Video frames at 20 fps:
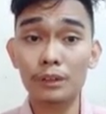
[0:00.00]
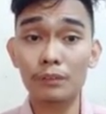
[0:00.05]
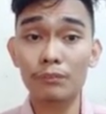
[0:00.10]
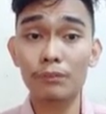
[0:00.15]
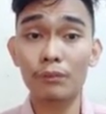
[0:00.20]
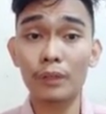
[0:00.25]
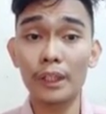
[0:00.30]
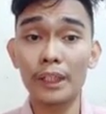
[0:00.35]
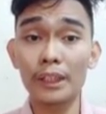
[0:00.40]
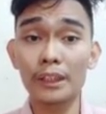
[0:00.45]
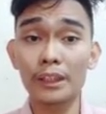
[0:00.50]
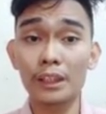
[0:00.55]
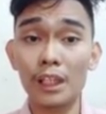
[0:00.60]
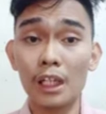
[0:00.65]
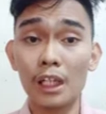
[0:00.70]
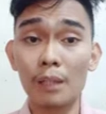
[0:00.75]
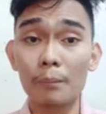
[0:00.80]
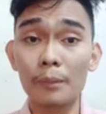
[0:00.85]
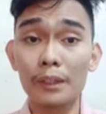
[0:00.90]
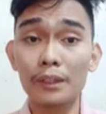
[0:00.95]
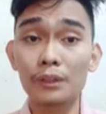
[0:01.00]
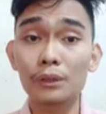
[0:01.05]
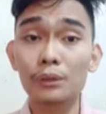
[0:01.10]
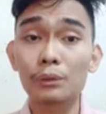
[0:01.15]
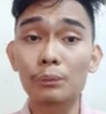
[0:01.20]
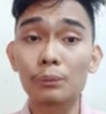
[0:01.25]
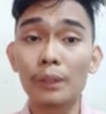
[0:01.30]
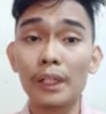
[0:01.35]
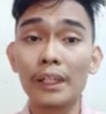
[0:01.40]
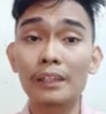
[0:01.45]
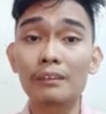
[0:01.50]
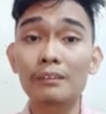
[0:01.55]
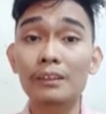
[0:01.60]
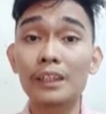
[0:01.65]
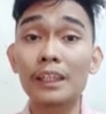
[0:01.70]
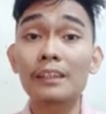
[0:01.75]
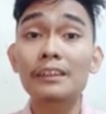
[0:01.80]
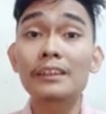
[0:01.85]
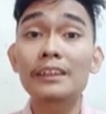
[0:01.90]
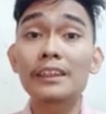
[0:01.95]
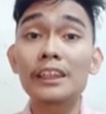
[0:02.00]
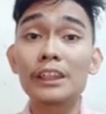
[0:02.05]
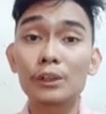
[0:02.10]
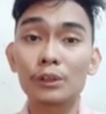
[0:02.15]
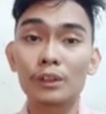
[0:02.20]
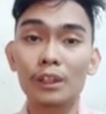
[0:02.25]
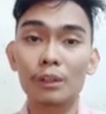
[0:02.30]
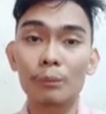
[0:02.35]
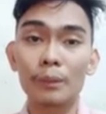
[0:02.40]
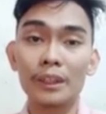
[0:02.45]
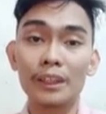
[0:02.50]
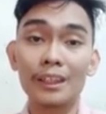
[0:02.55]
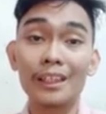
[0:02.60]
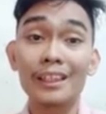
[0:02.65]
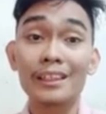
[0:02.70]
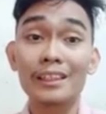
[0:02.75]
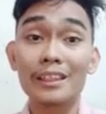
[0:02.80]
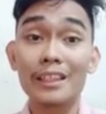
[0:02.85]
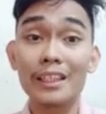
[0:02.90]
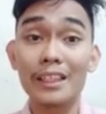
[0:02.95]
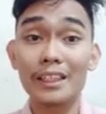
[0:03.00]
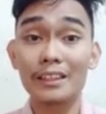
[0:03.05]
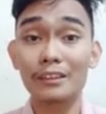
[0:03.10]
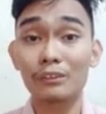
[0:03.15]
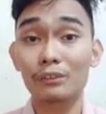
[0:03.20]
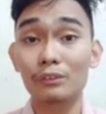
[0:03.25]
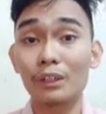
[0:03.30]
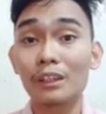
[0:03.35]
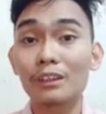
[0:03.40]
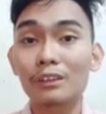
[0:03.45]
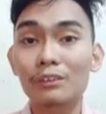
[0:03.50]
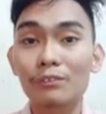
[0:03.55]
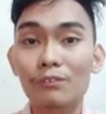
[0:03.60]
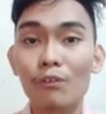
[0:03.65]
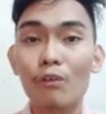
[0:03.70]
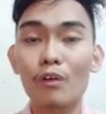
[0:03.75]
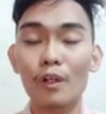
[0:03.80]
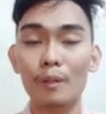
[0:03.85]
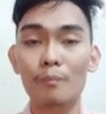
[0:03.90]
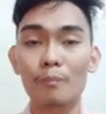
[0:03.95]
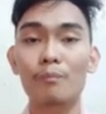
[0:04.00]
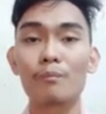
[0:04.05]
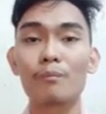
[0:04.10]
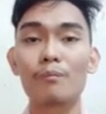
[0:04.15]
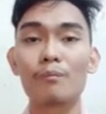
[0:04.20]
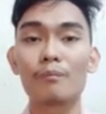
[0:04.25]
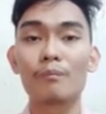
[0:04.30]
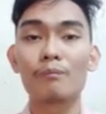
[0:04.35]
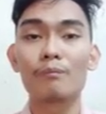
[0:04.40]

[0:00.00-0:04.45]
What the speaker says: therefore it come into a transitional, it transform